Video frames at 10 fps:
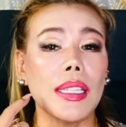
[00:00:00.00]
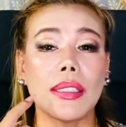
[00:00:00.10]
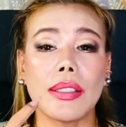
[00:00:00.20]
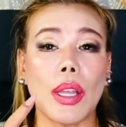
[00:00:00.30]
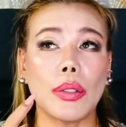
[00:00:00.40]

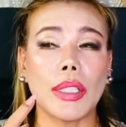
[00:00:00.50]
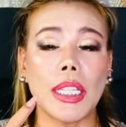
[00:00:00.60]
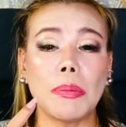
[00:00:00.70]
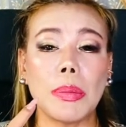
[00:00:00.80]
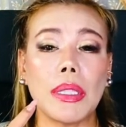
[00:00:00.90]
It's now
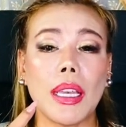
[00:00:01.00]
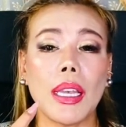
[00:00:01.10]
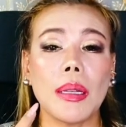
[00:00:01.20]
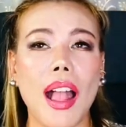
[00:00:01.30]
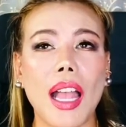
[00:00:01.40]
nine p
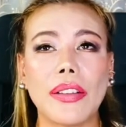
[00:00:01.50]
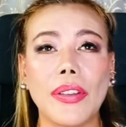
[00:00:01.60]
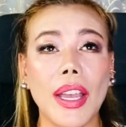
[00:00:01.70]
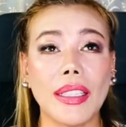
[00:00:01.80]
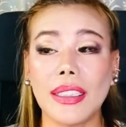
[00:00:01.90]
m I've
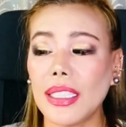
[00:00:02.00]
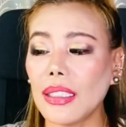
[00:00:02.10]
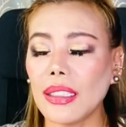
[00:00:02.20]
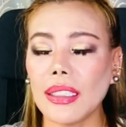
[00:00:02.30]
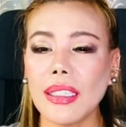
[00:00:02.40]
had
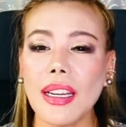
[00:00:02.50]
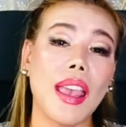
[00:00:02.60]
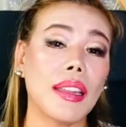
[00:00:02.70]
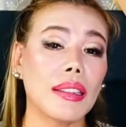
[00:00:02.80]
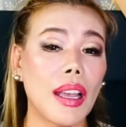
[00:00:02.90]
dinner
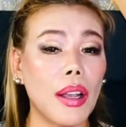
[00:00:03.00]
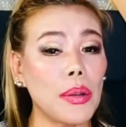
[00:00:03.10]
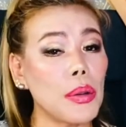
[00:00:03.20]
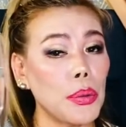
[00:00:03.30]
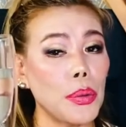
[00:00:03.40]
and
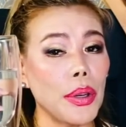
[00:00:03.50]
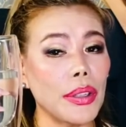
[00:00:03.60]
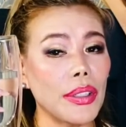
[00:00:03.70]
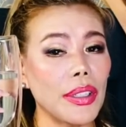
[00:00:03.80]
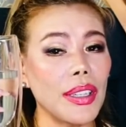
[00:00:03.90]
now
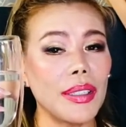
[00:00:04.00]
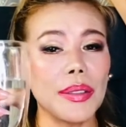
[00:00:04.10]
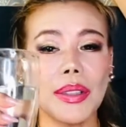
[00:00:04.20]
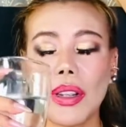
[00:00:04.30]
water.